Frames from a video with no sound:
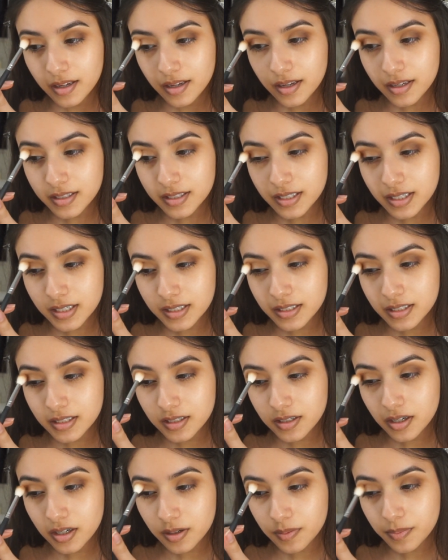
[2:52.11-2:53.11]
because it's a
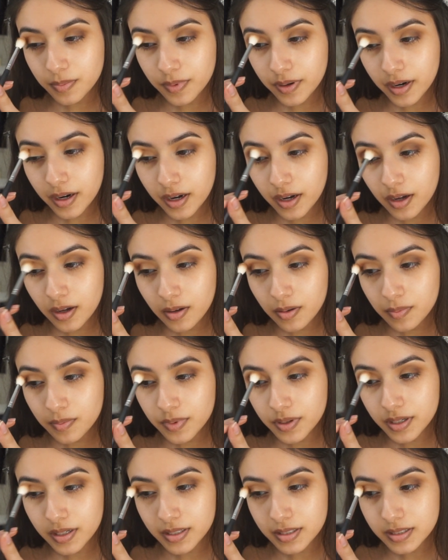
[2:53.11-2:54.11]
dark brown,
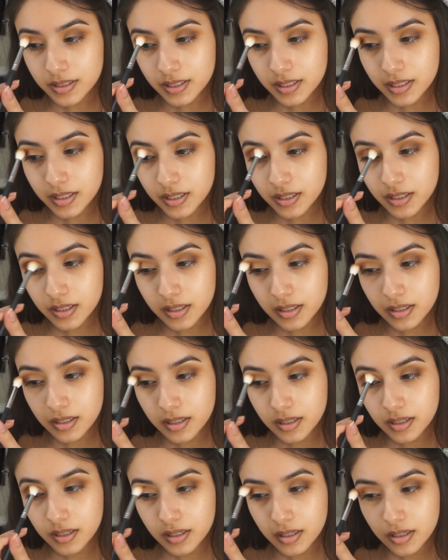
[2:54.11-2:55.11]
but it's like,
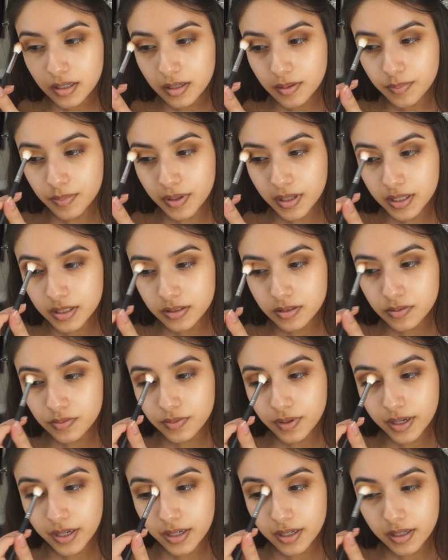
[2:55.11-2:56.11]
it blends
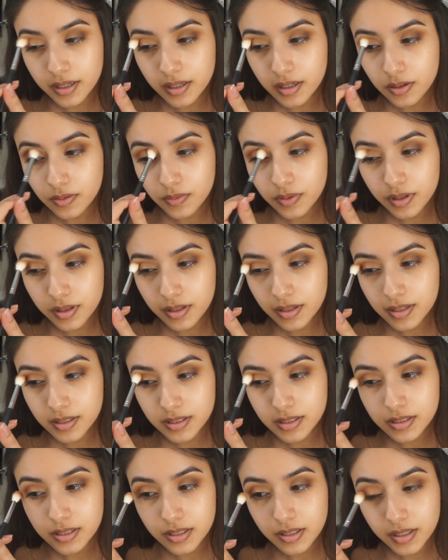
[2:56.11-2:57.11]
right in with
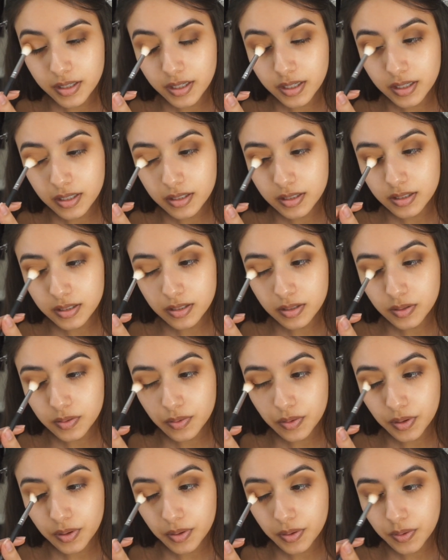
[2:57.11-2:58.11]
necessary and it's so
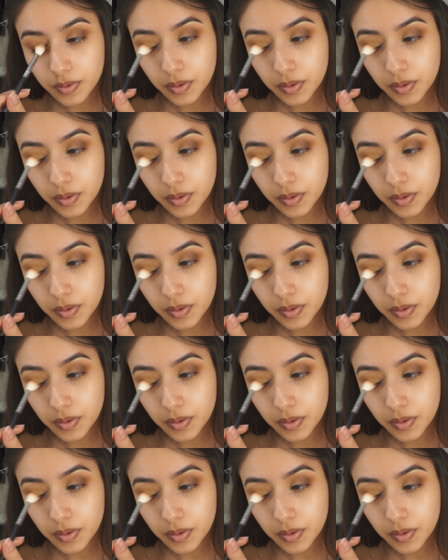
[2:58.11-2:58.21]
cute.